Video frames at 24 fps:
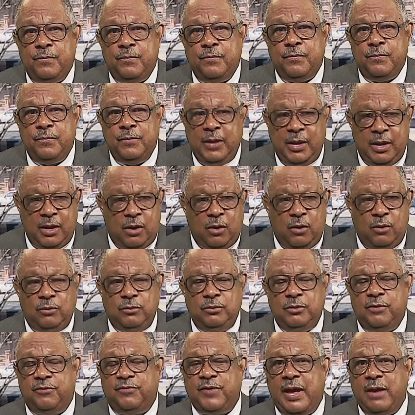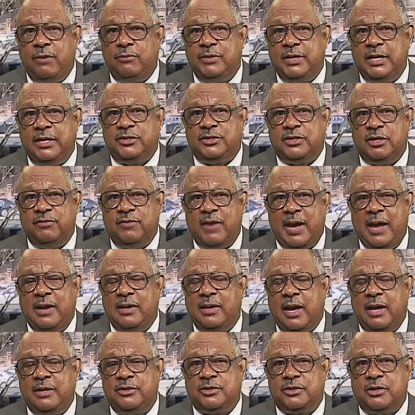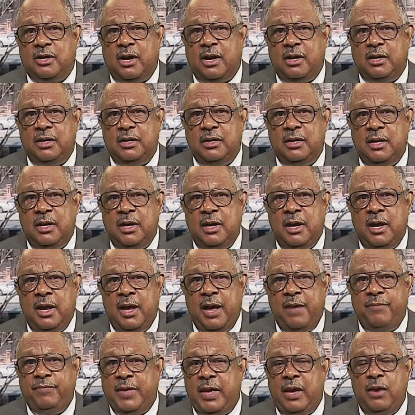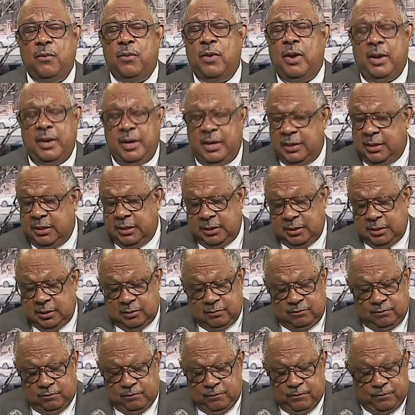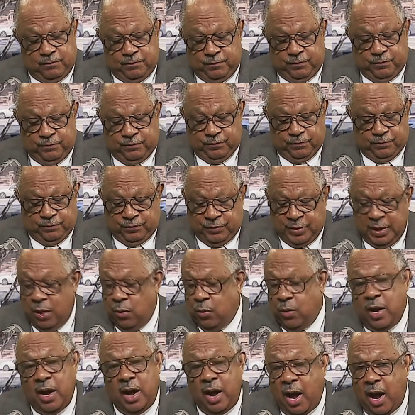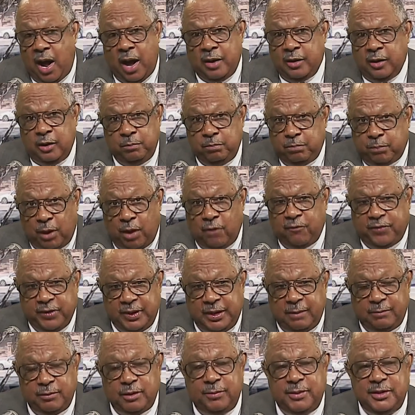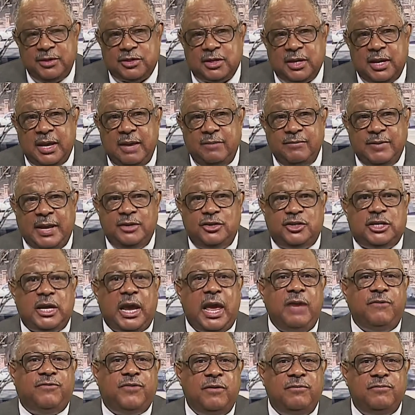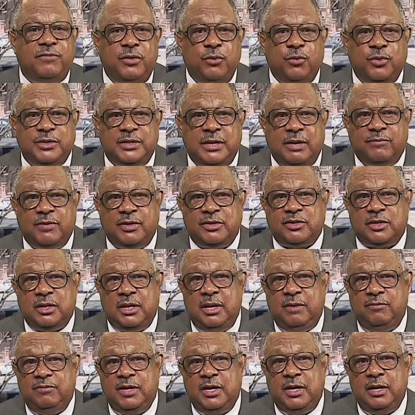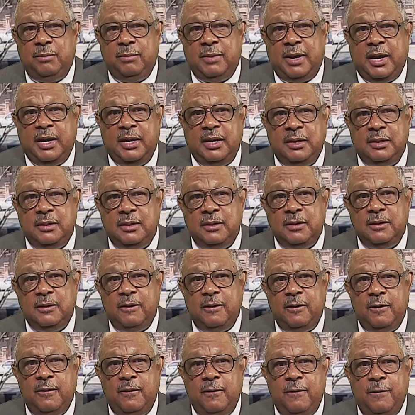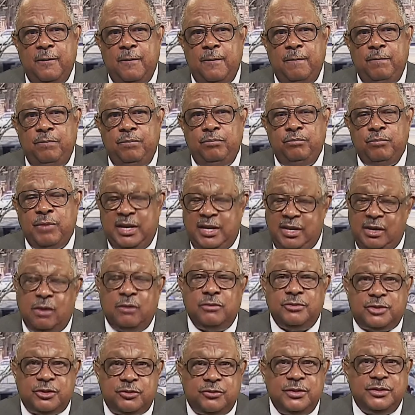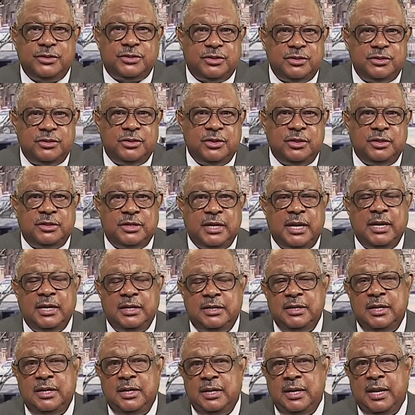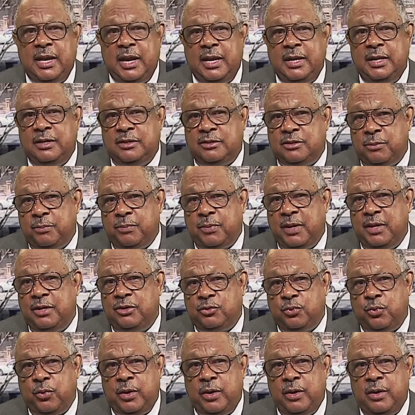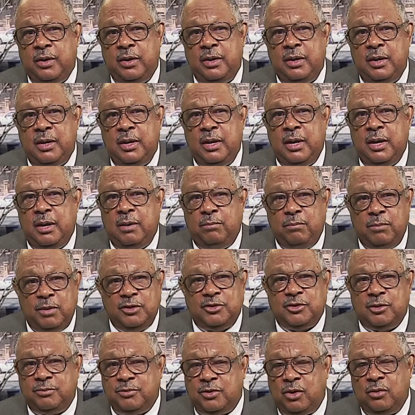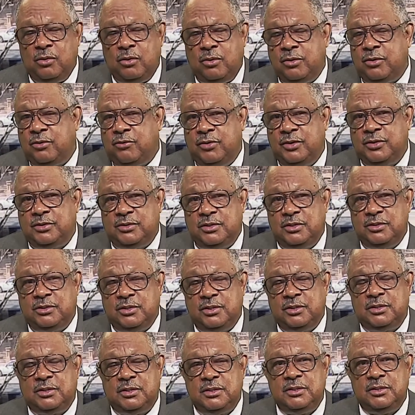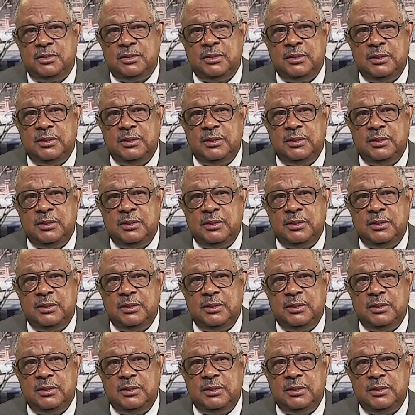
They own the foundation of how it got started, and they were and they were honored, both of them, to be slaves. Now, Japheth was never a slave to anybody, but he owns the Christian church. I can tell you that. It's a place where Muslims don't go to Christian churches,